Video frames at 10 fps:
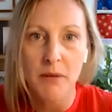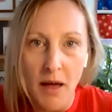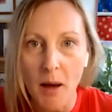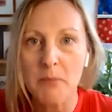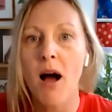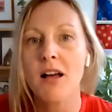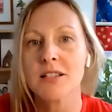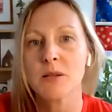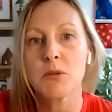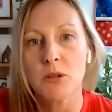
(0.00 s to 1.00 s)
a
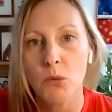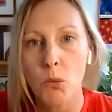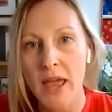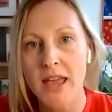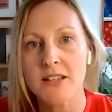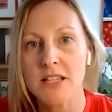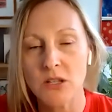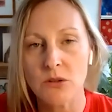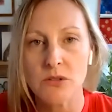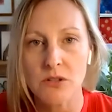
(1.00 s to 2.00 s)
possible way to
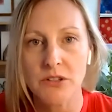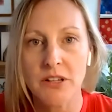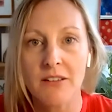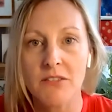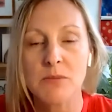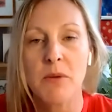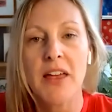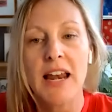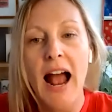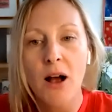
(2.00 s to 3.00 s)
use your gifts. But
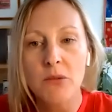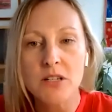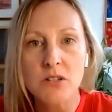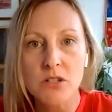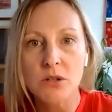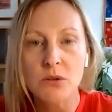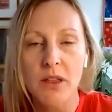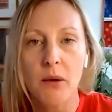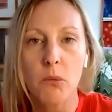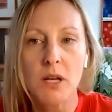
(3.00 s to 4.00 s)
then how did you,
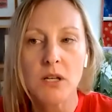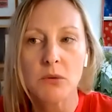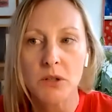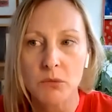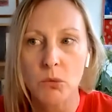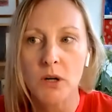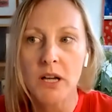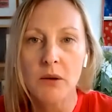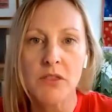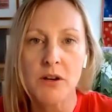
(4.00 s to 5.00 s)
like, when you were
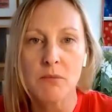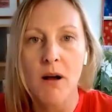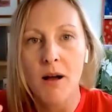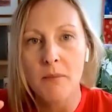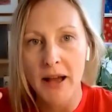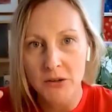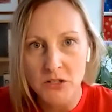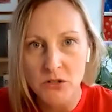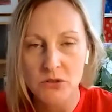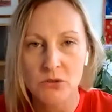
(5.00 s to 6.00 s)
working with your mom, how did
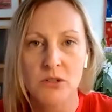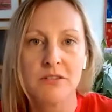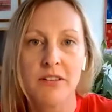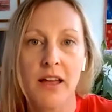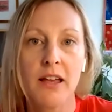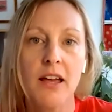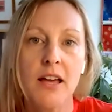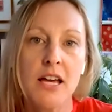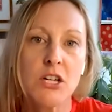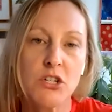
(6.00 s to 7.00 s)
you sort of like
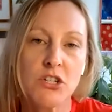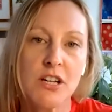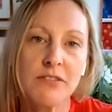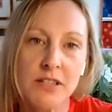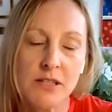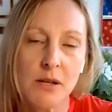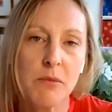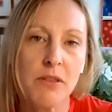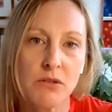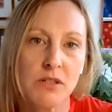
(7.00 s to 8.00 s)
shift some of
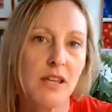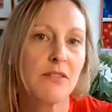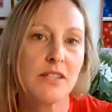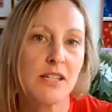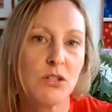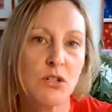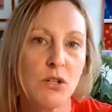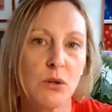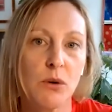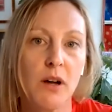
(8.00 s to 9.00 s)
those gifts
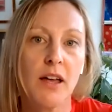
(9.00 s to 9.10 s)
into